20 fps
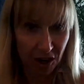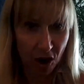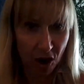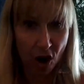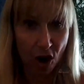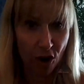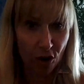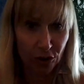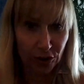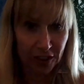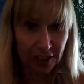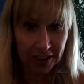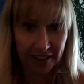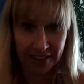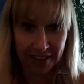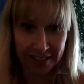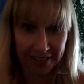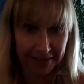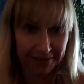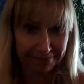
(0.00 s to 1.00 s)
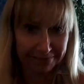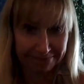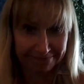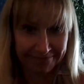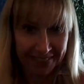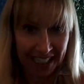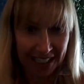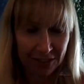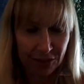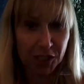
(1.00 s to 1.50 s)
all the
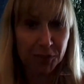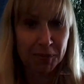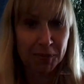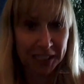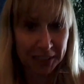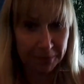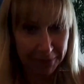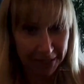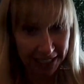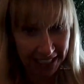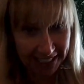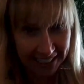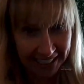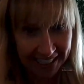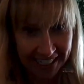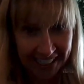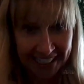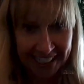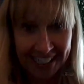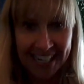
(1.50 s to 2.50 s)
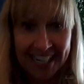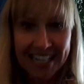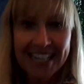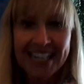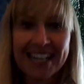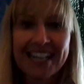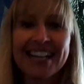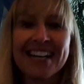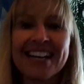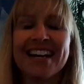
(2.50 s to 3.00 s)
responsibilities
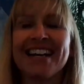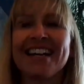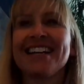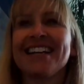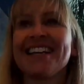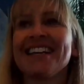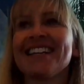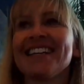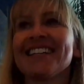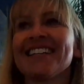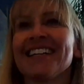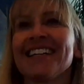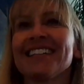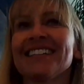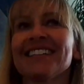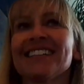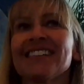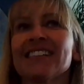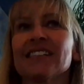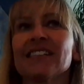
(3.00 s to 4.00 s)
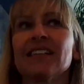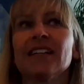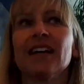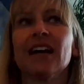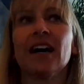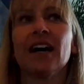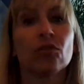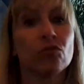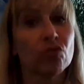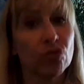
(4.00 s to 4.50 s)
and
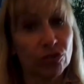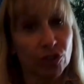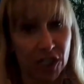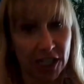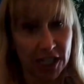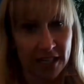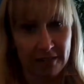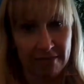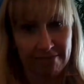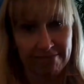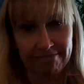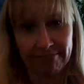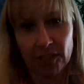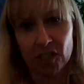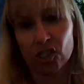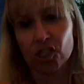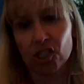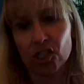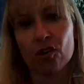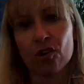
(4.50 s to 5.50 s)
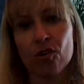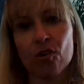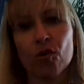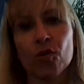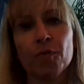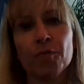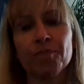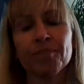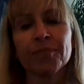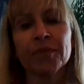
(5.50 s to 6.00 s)
a routine.
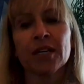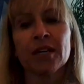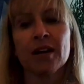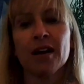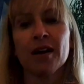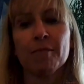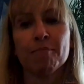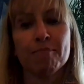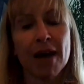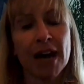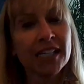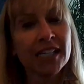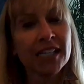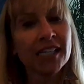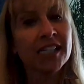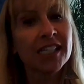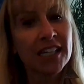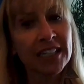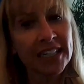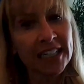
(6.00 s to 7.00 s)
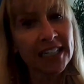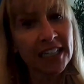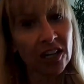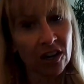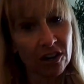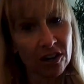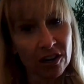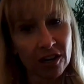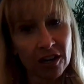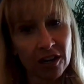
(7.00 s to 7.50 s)
So my
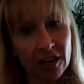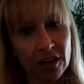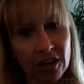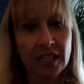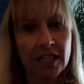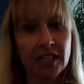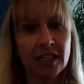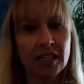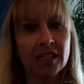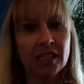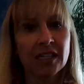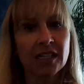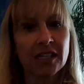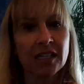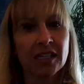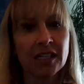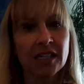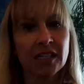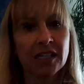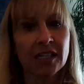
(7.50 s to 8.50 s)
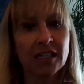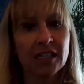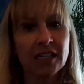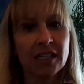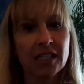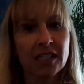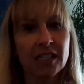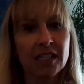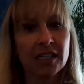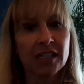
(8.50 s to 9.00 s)
son-in-law is
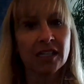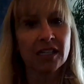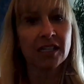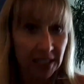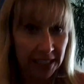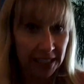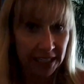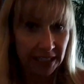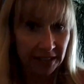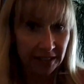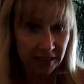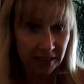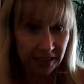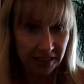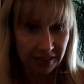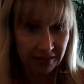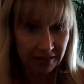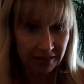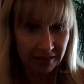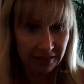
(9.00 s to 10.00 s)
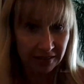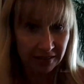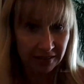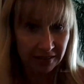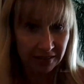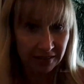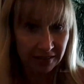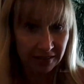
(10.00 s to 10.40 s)
an athlete. He's